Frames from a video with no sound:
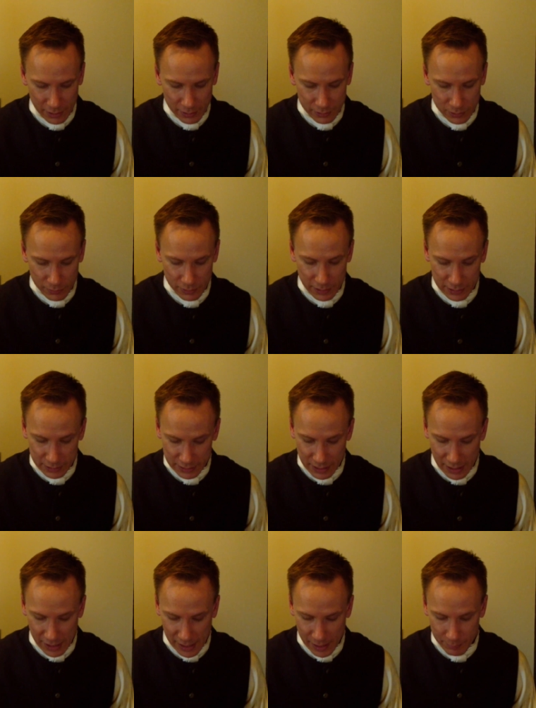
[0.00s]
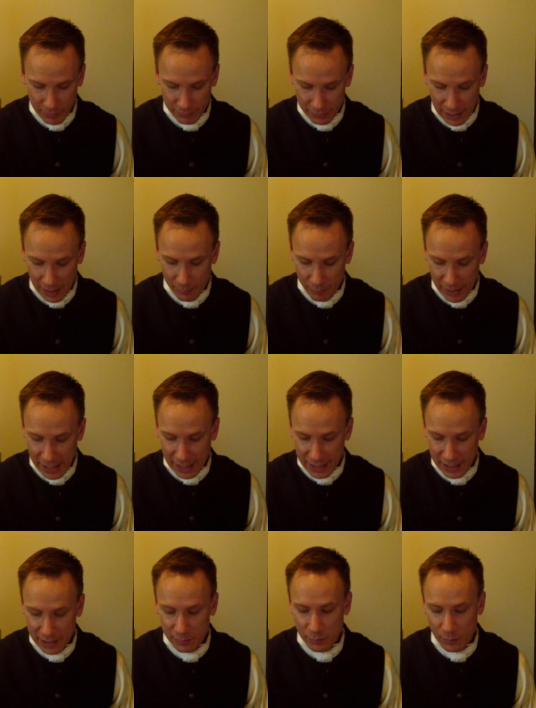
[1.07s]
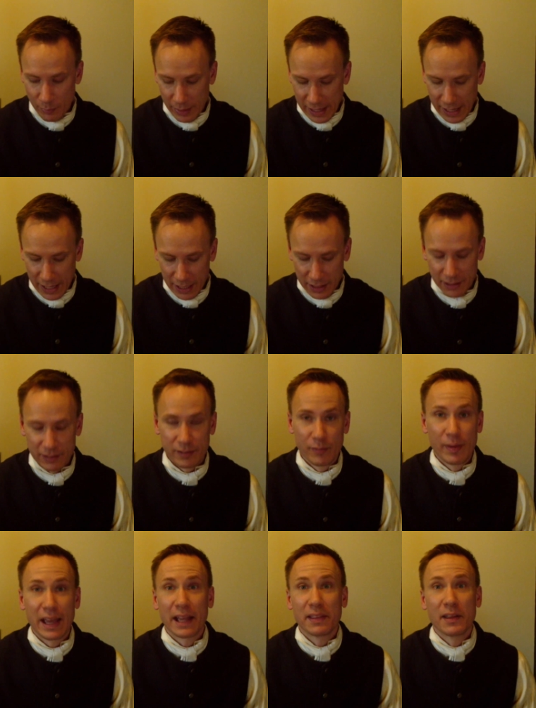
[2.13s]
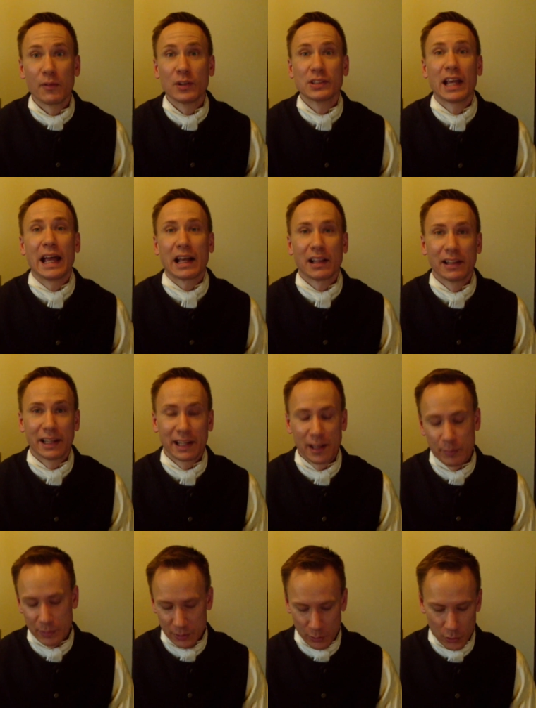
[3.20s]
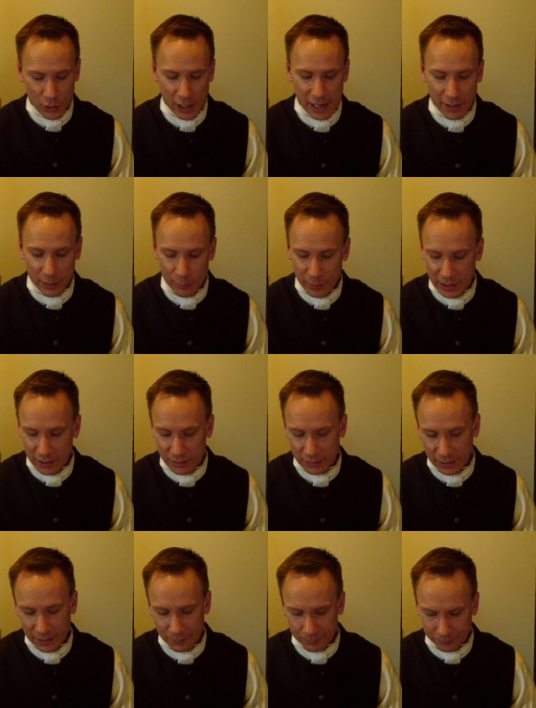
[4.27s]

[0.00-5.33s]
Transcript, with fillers: to this time if that man had remained, the man that was heckling him in the crowd, apparently.